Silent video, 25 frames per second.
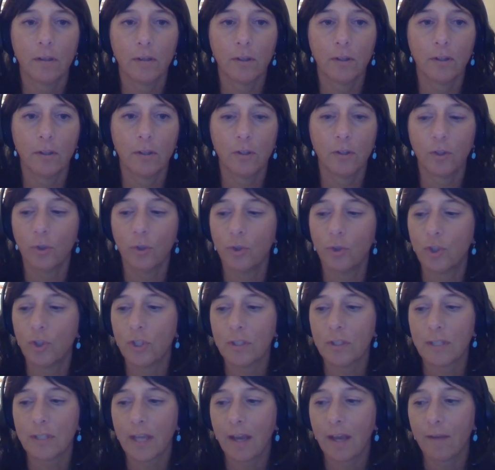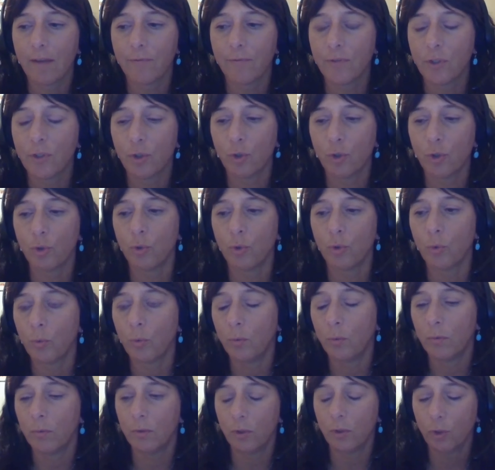you just have to
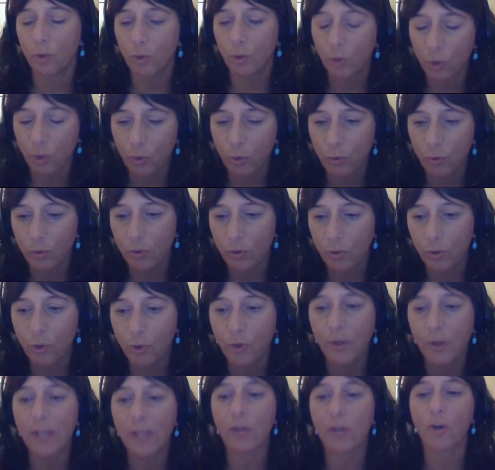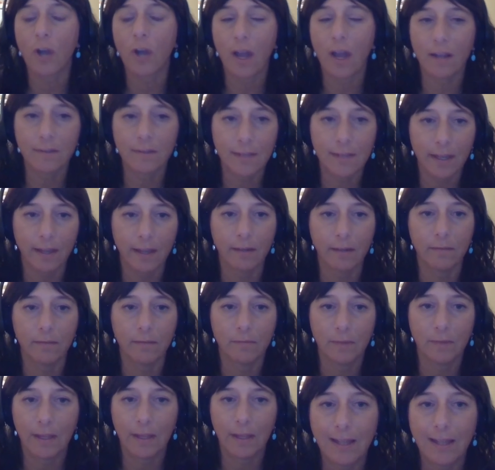you, you, you create your content
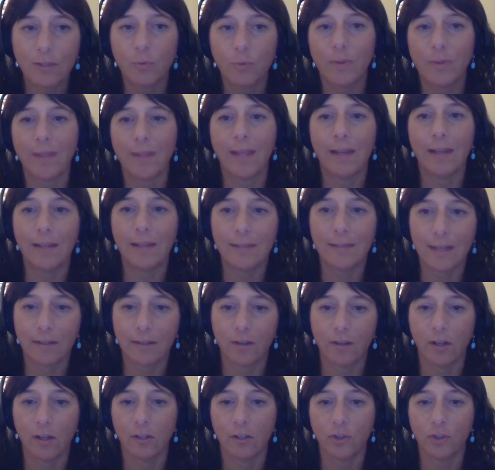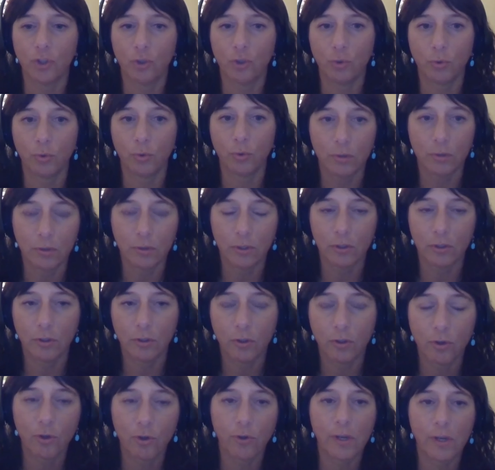and with any technology tool you,
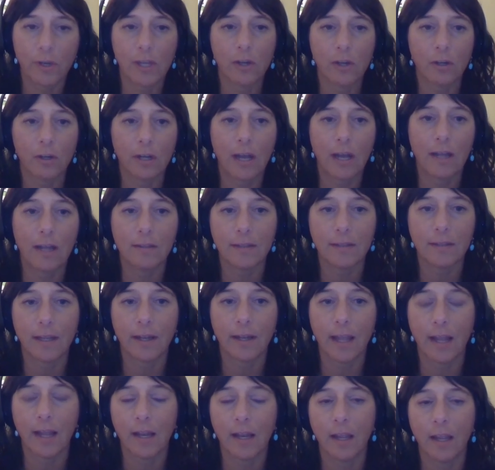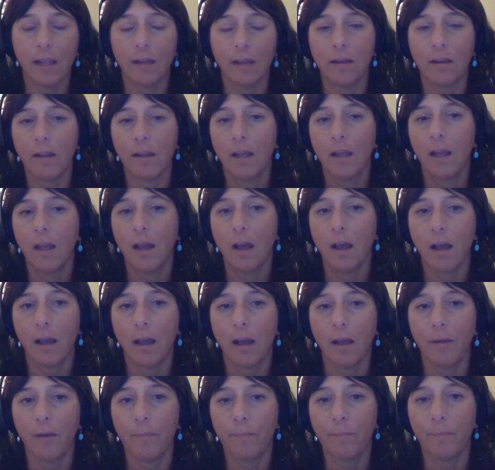you create your content and then
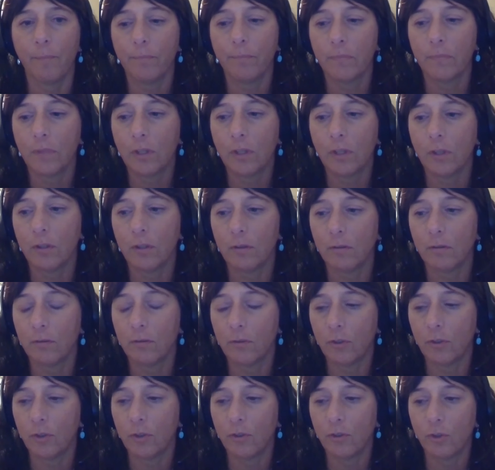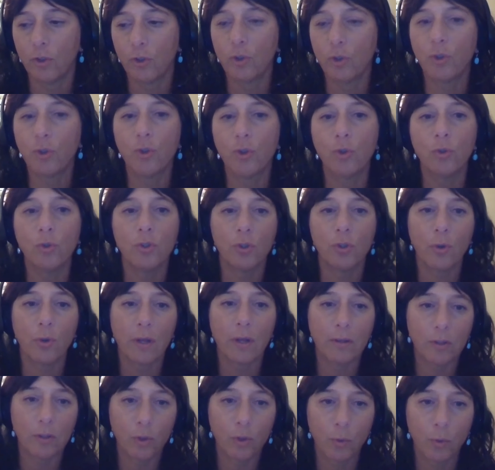um, you use you
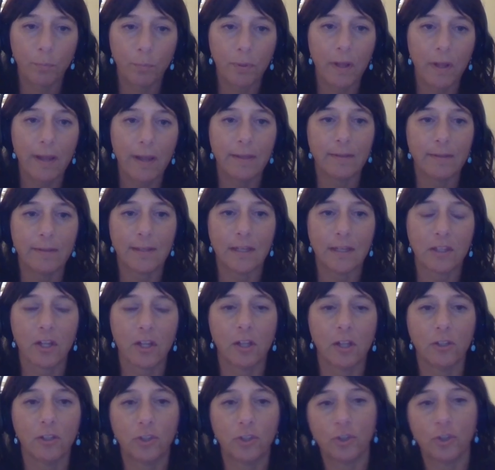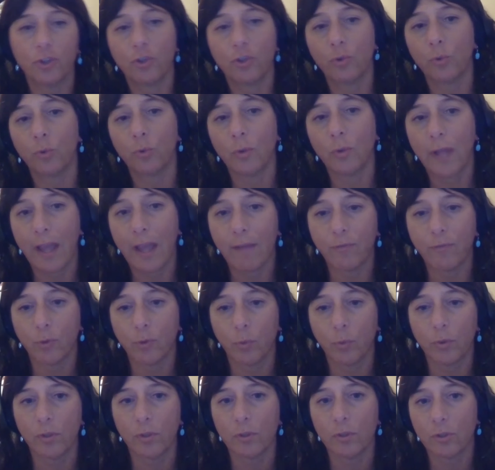you apply the technology tool
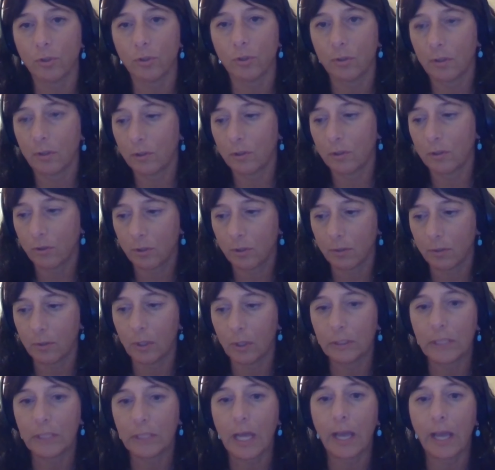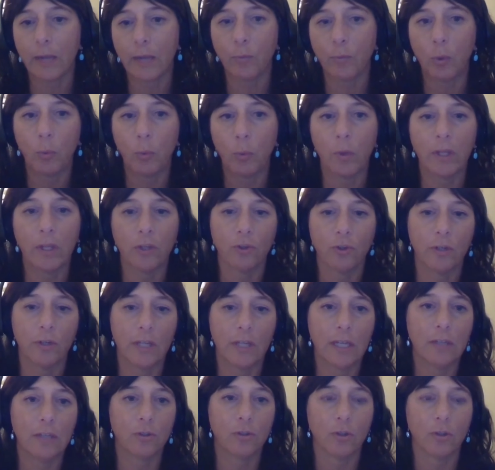afterwards to align with what your
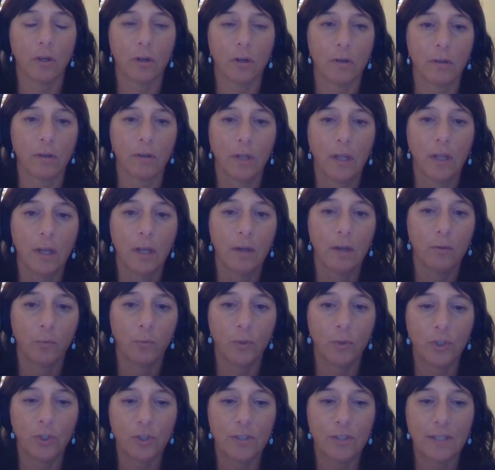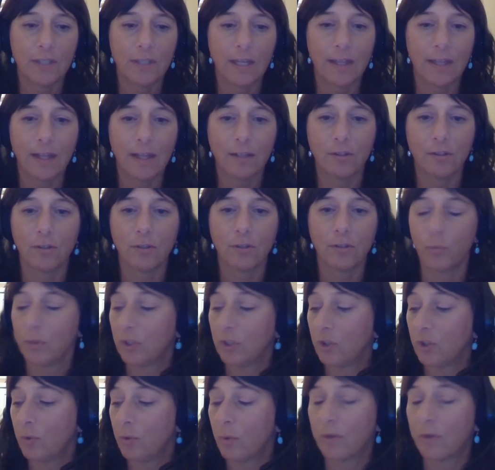needs are. Would you say that's? Would
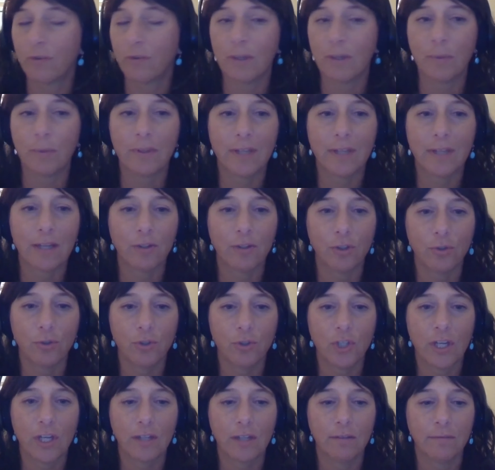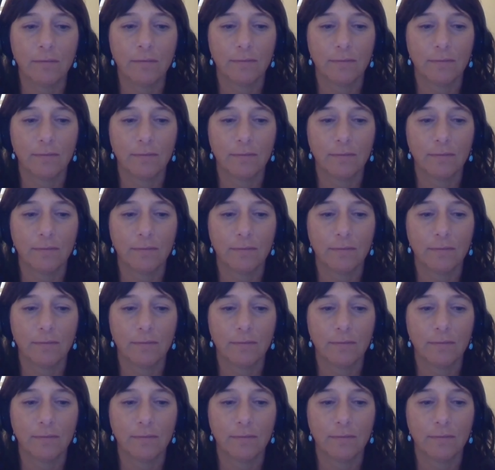you agree with that too, Jen?